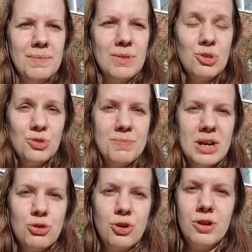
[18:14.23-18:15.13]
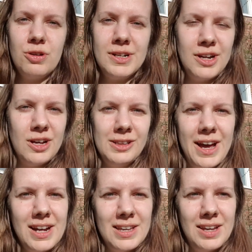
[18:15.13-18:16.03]
just to make sure you're not
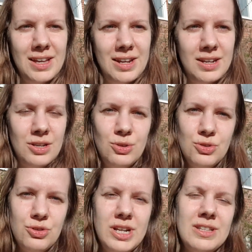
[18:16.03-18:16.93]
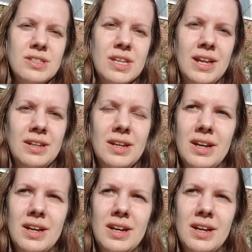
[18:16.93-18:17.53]
lacking in any nutrients, and